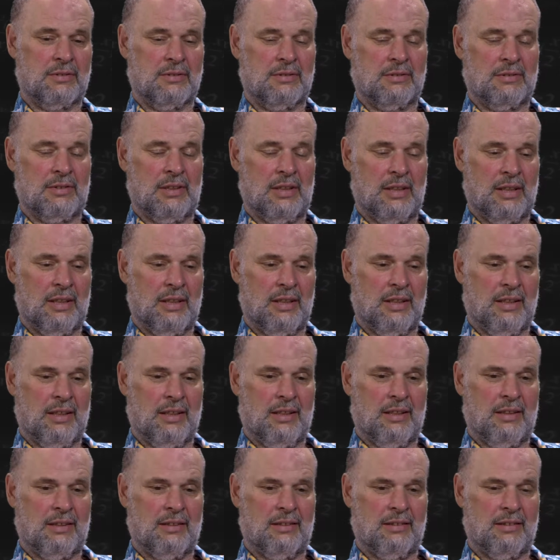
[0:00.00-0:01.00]

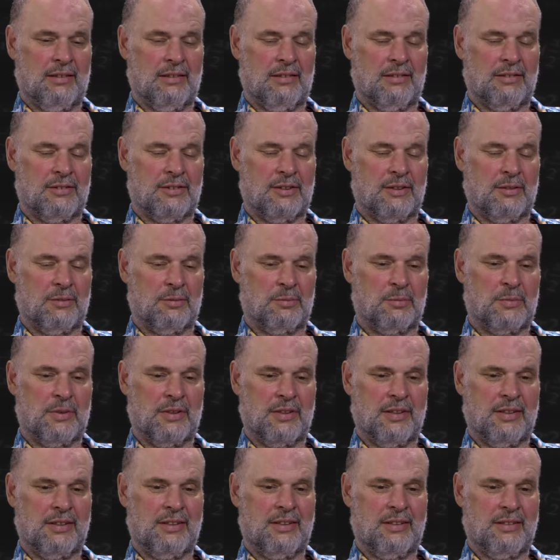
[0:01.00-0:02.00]
and so
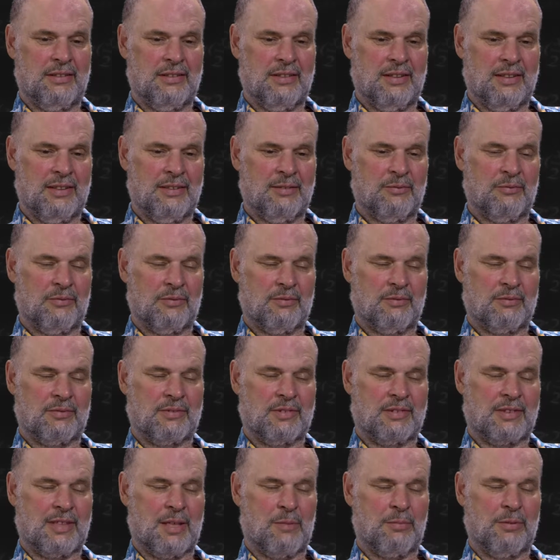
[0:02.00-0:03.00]
my
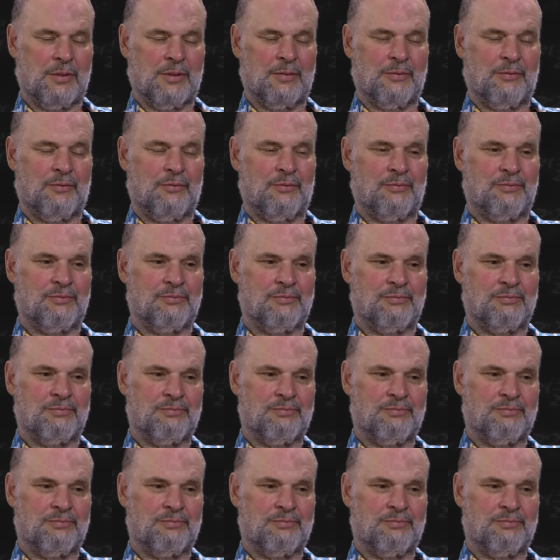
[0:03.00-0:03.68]
couple of